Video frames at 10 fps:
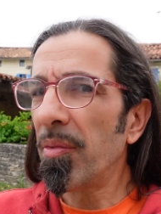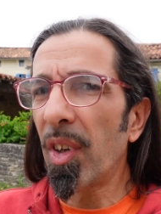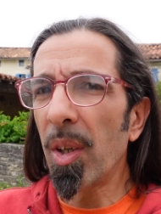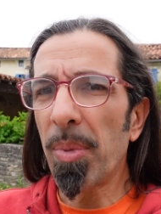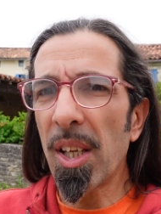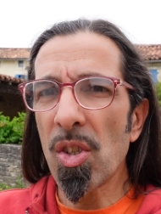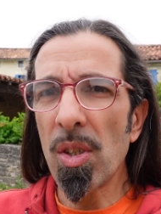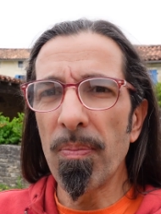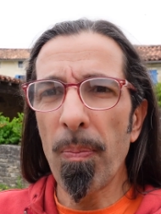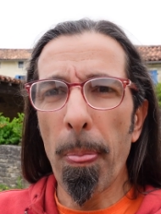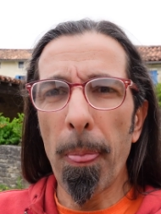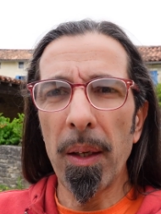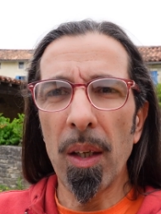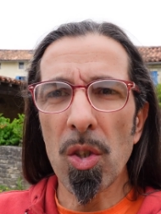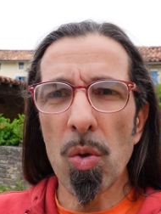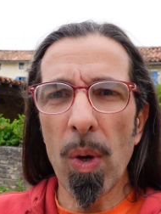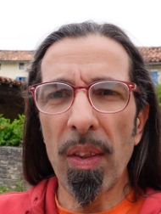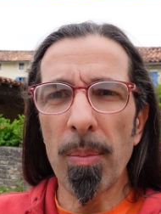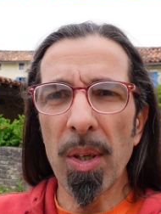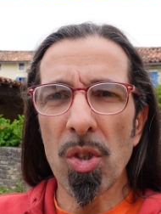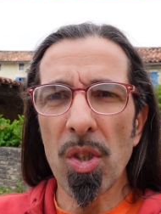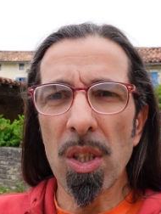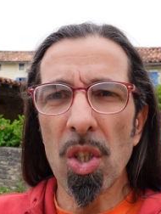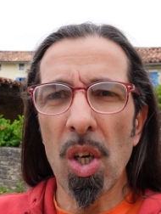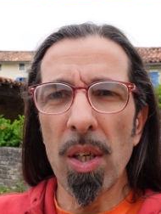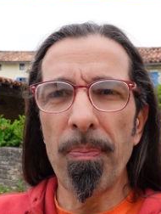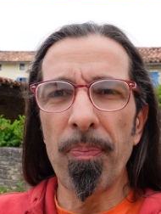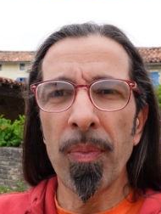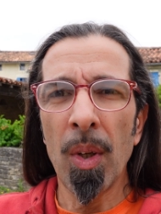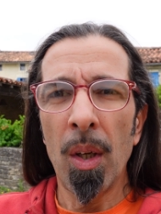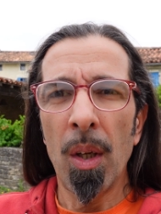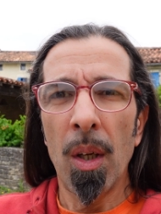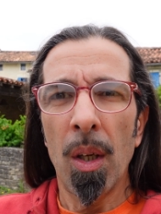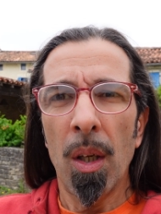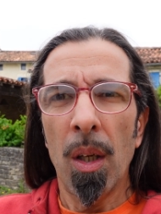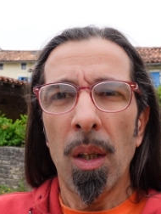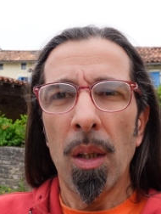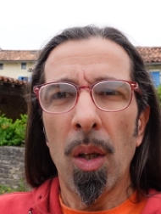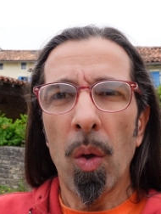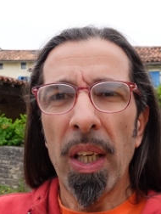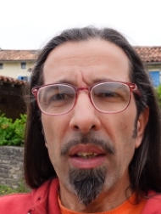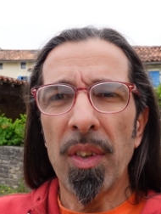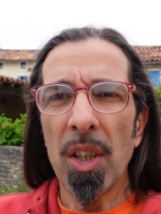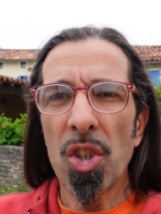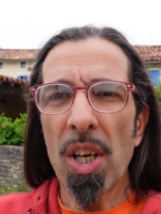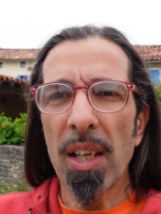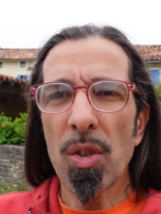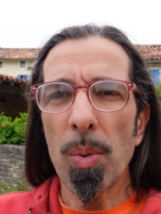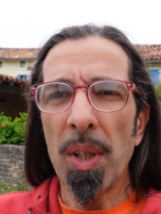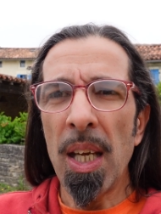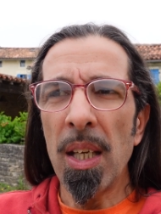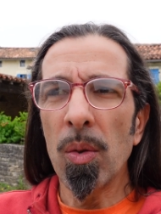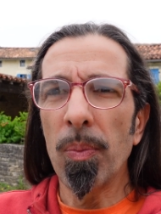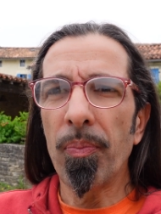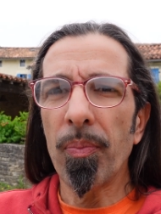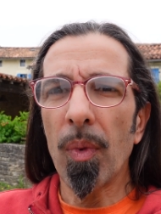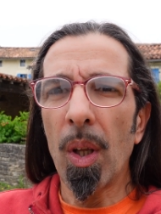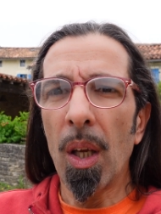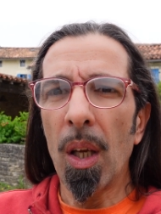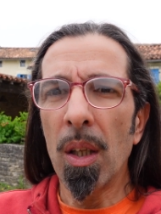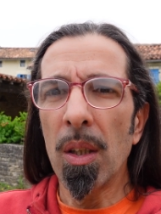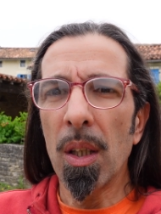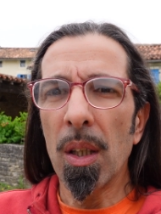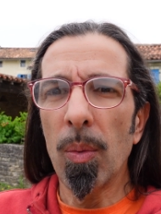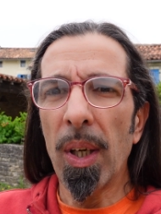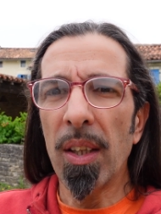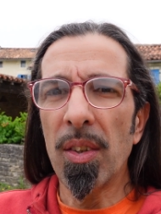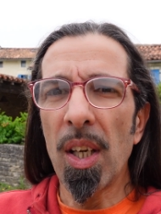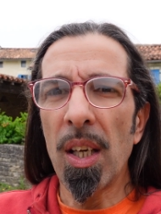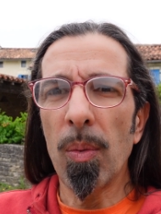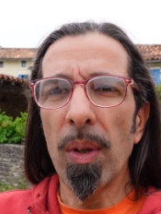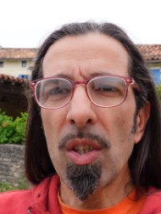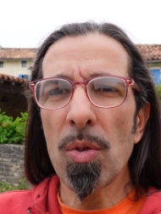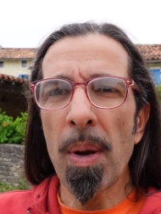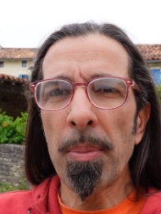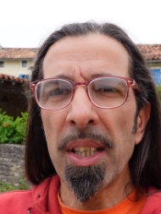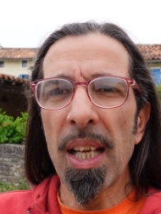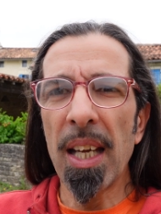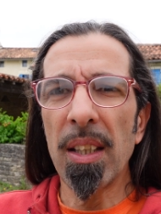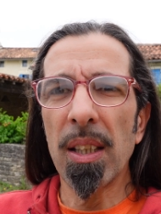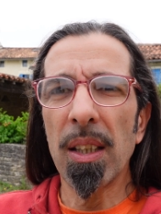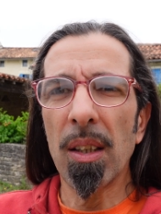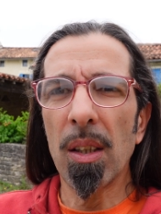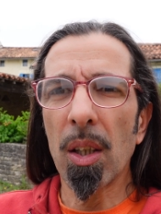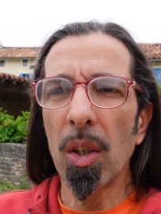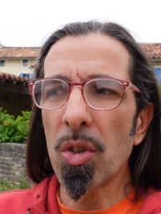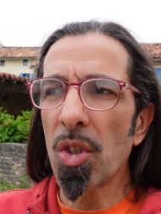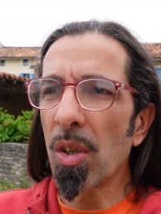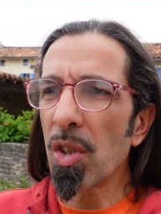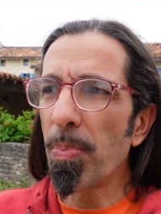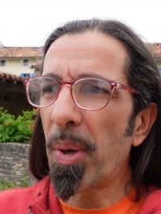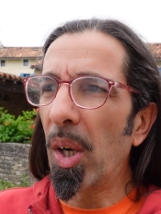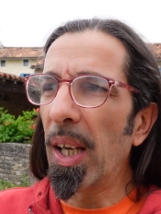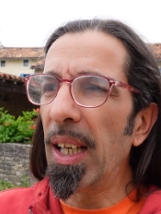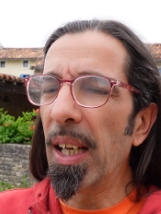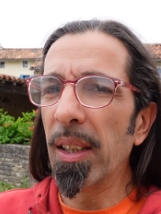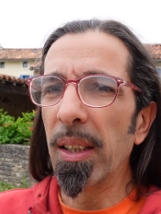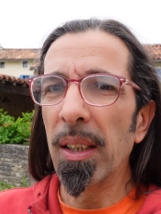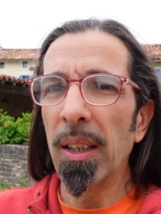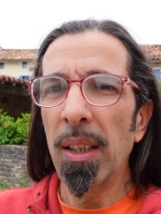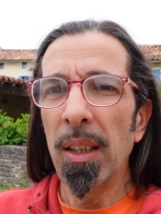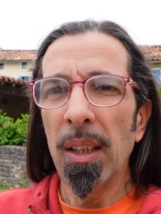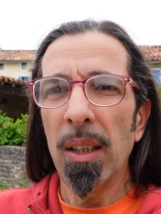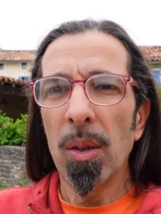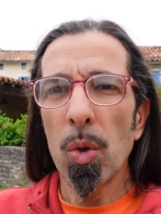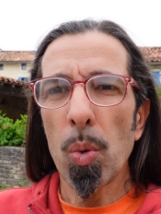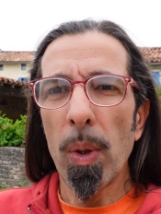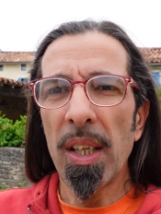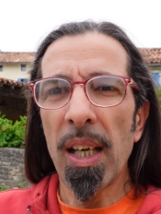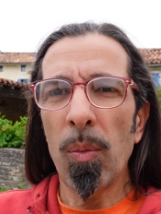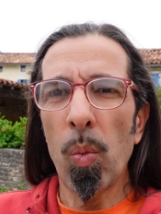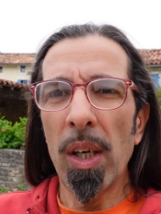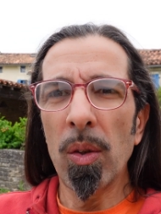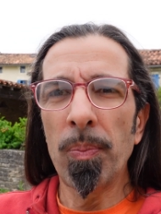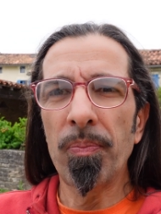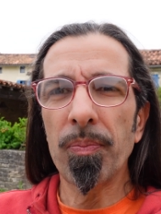Very pleasant, nice weather most of the time. Long evening chats with Neil, and we had dinner with his mum and dad. I cooked a nice paella, which went down well,